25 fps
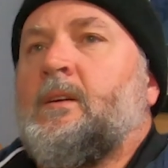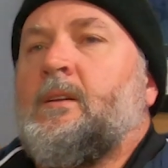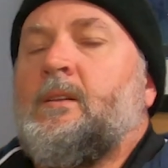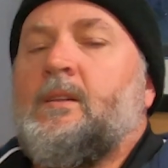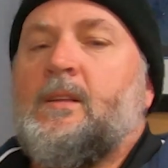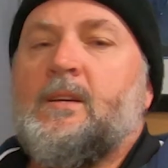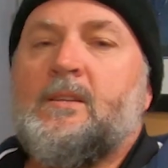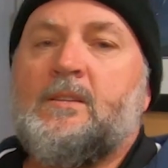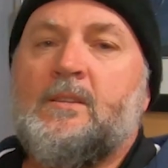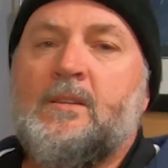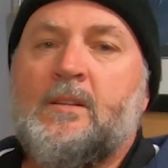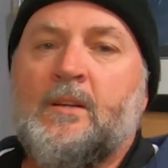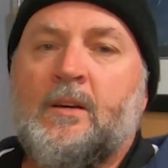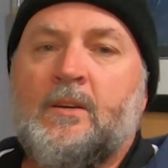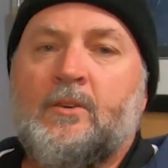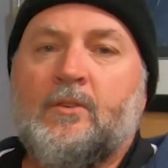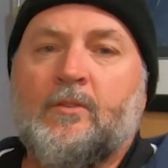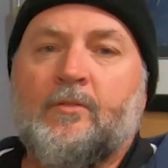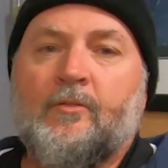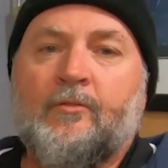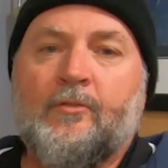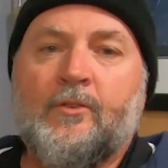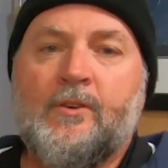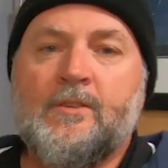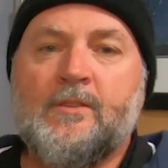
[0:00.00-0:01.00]
Next thing you know, you got
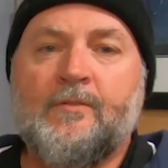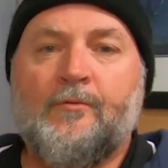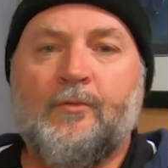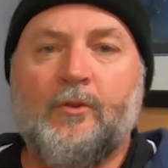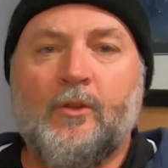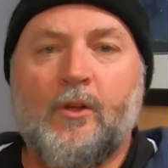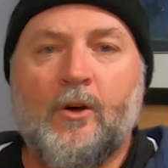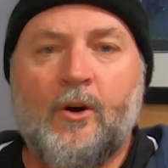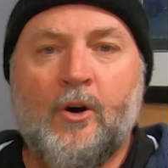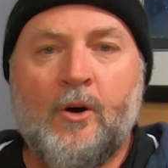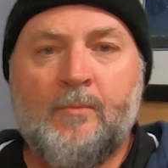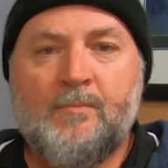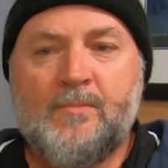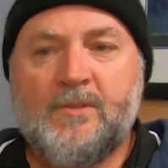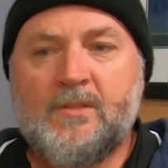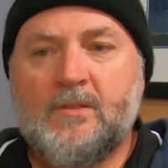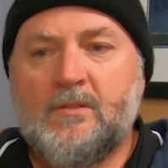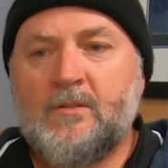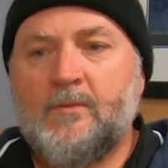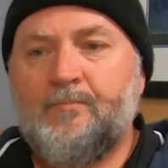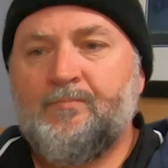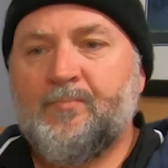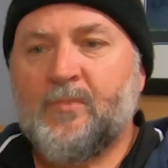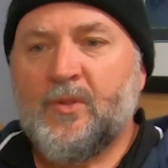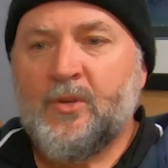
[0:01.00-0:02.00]
a freezer full of hops,
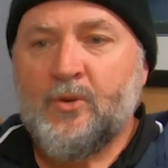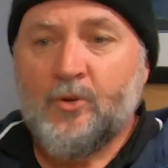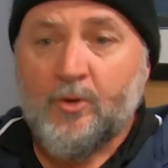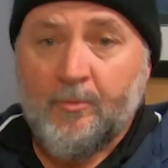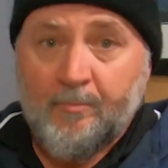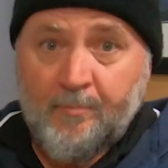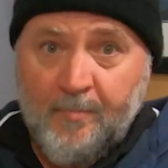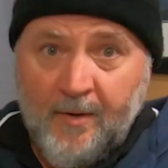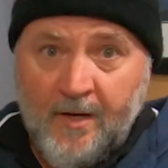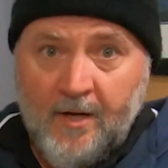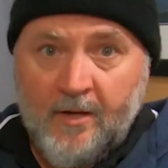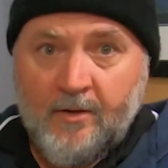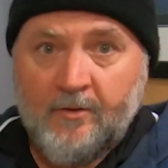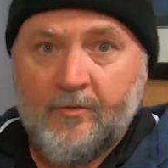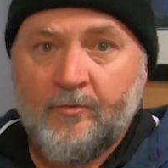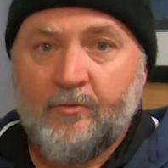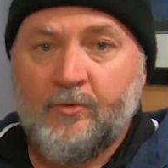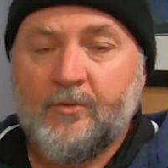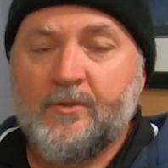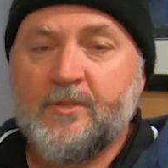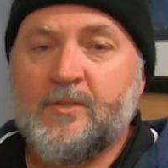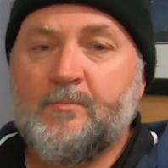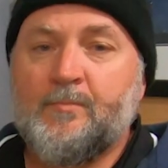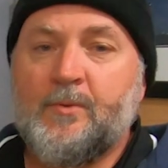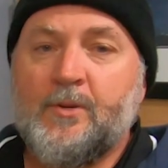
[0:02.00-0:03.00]
you got a bucket
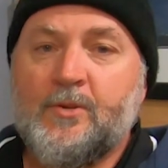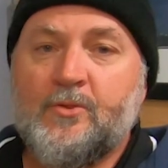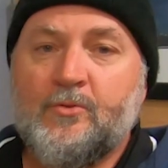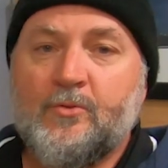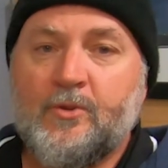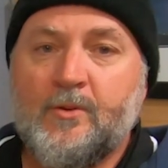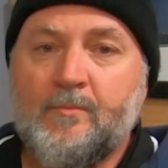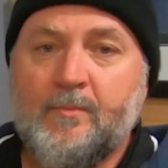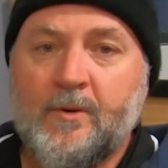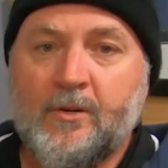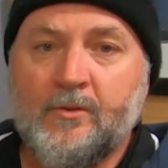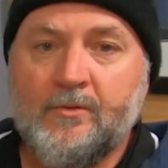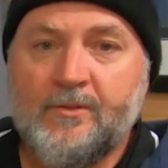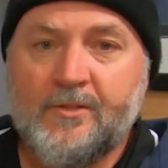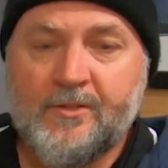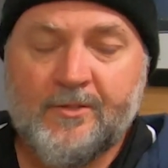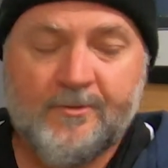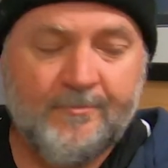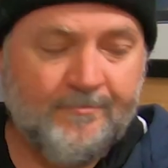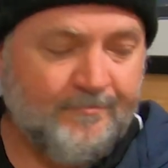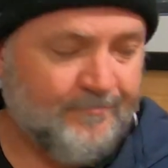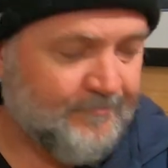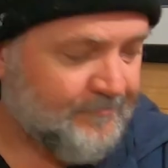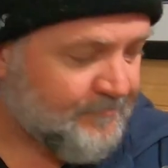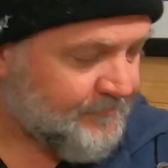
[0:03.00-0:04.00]
full of specialty malts,
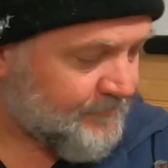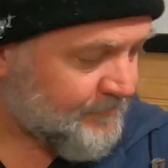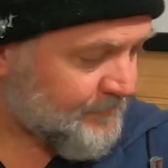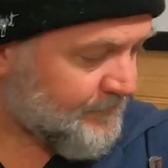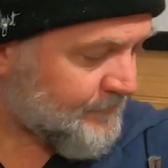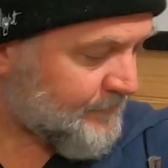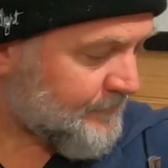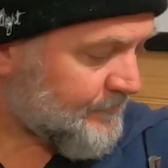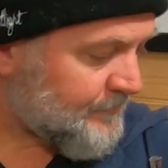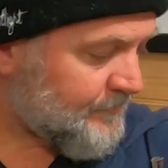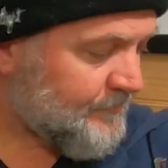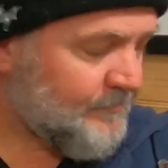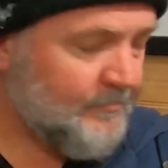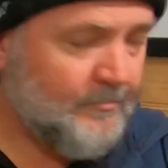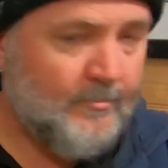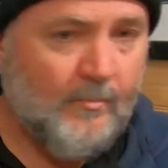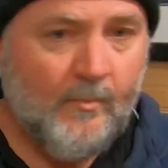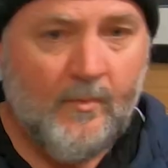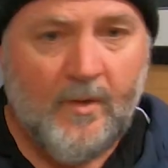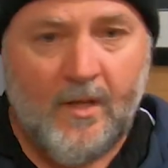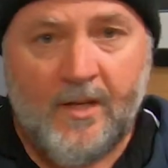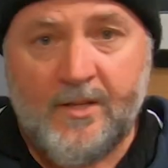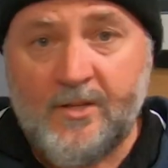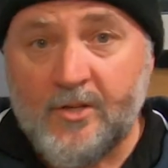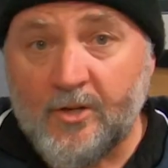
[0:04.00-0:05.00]

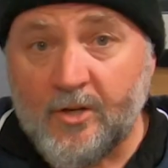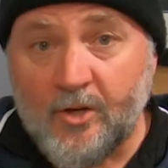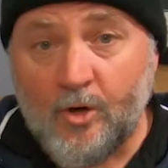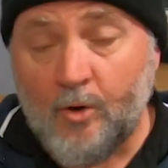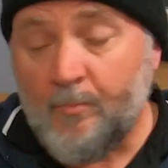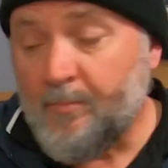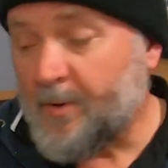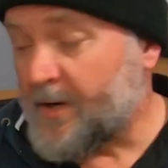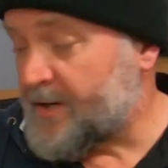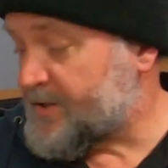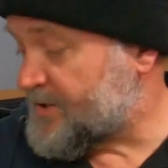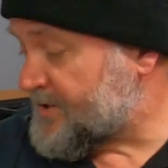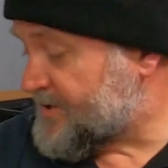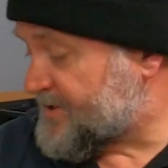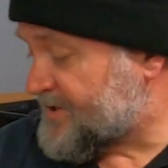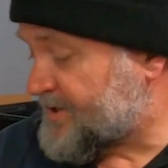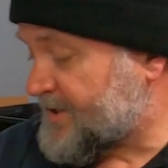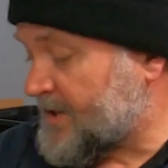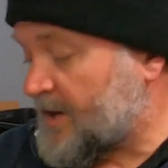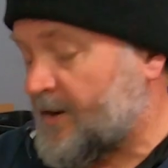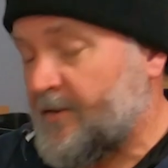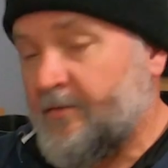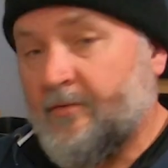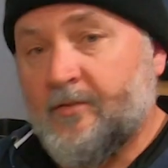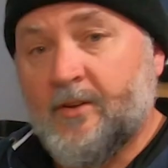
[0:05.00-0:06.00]
and you got a whole bunch of
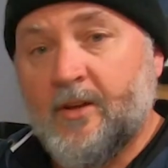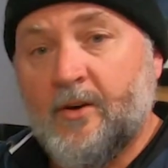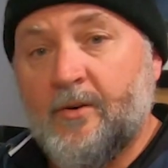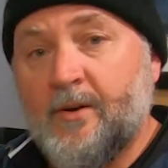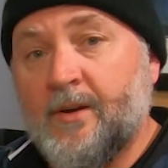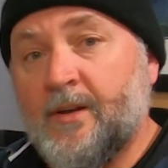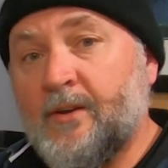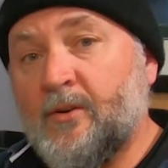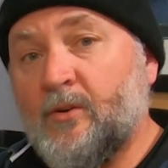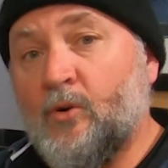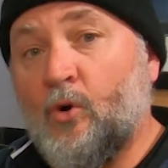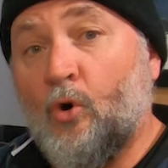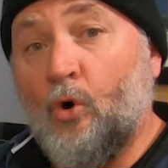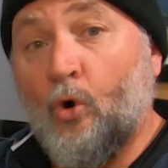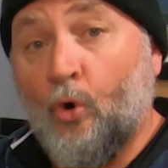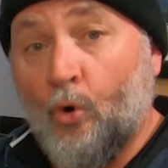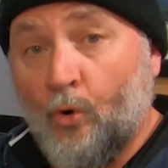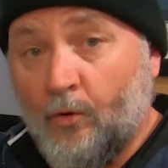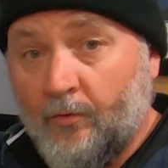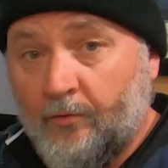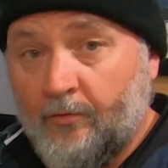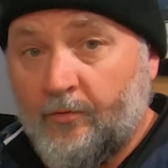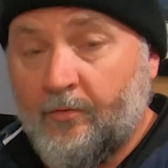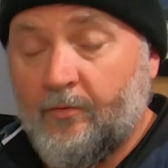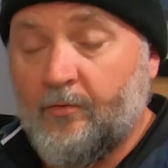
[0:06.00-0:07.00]
stuff going
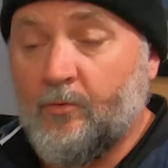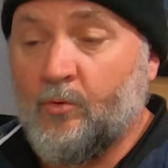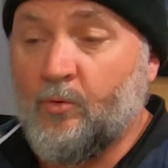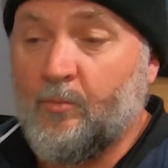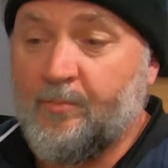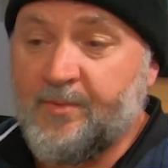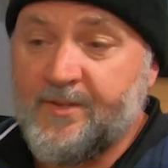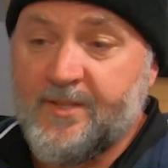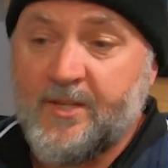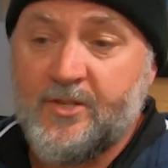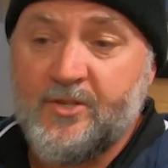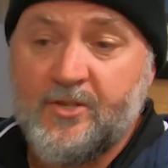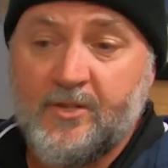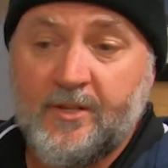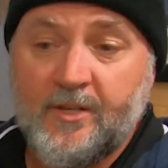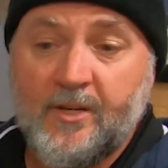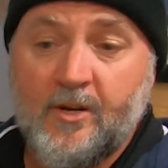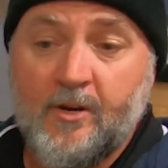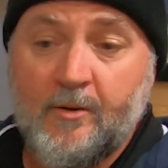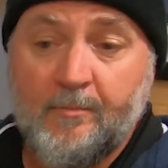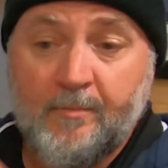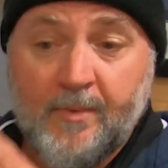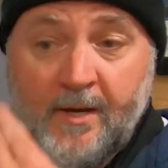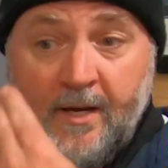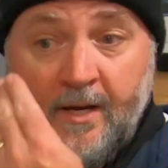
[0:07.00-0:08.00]
off or potentially
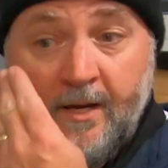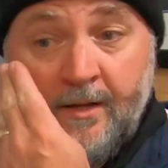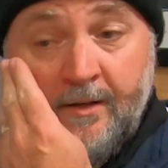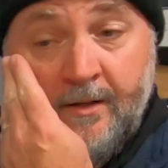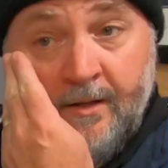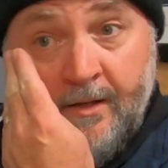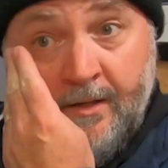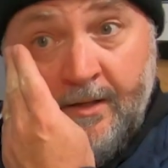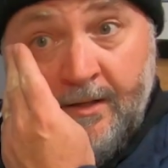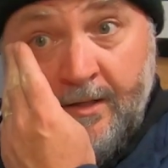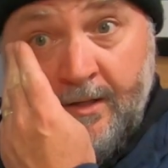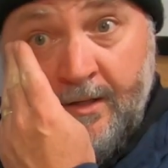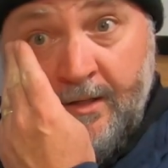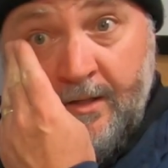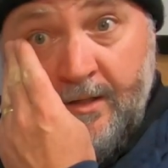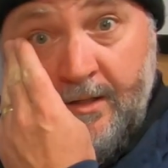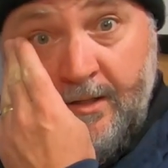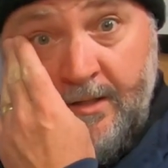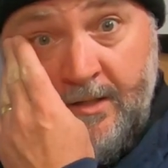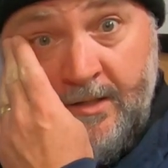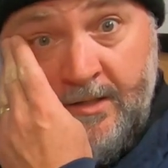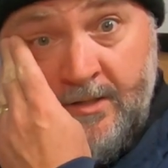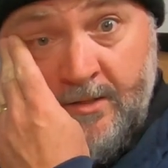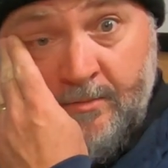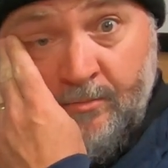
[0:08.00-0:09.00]
going bad
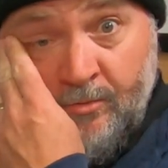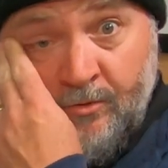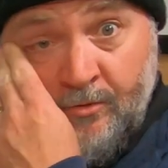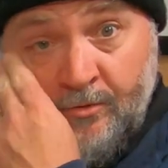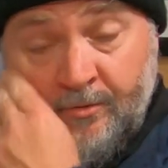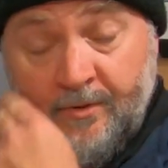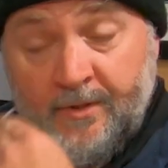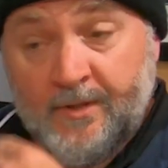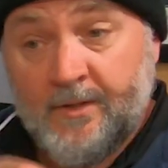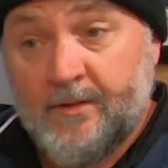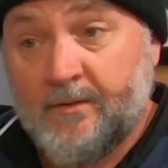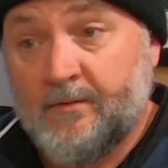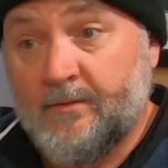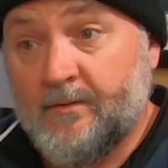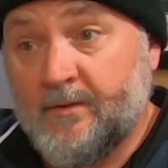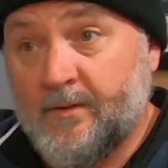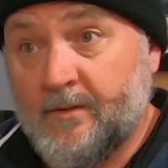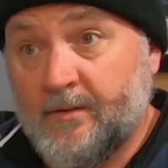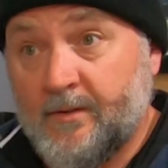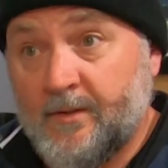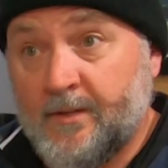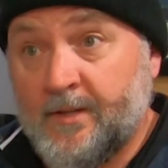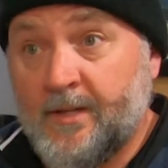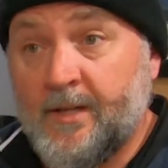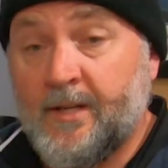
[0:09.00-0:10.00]
in your brewery,
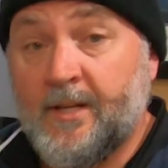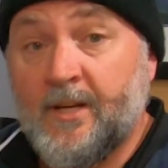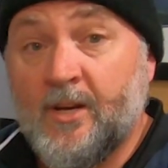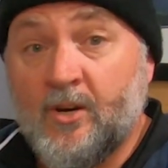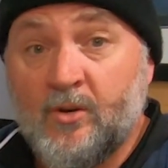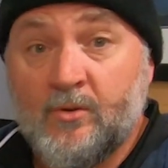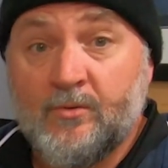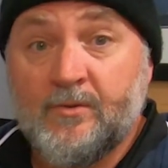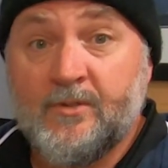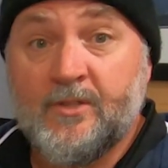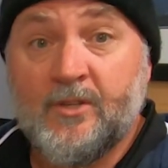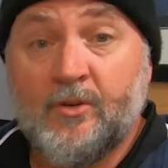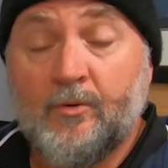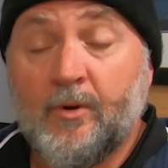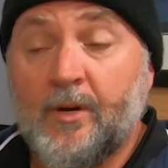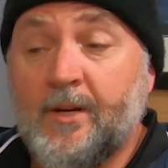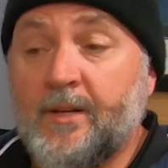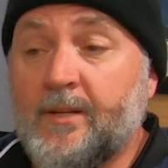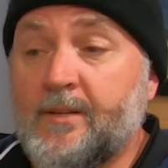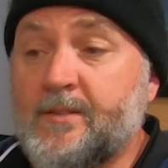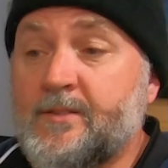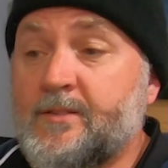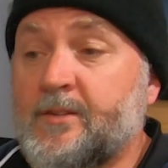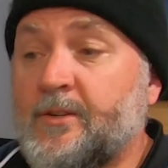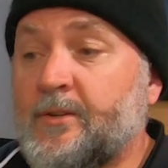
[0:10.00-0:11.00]
getting old and
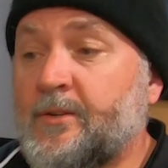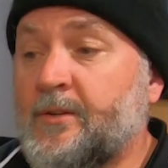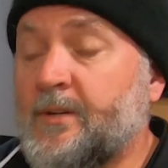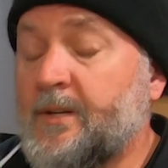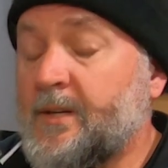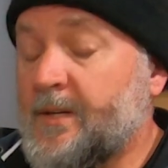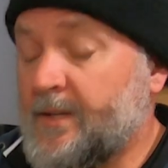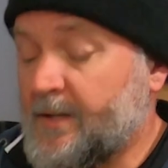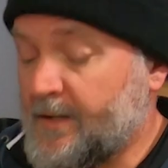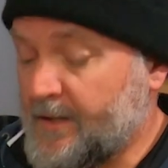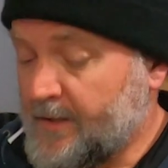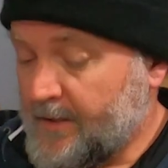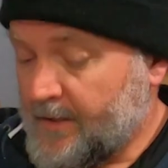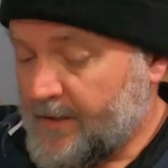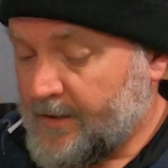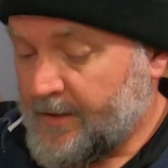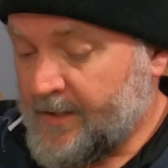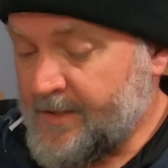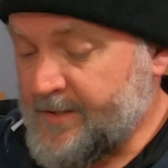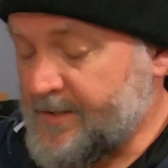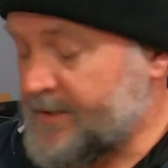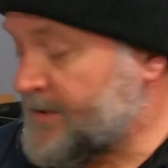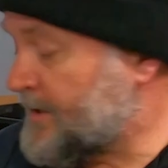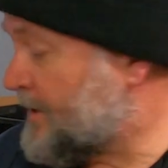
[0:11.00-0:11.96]
degrading. So, lesson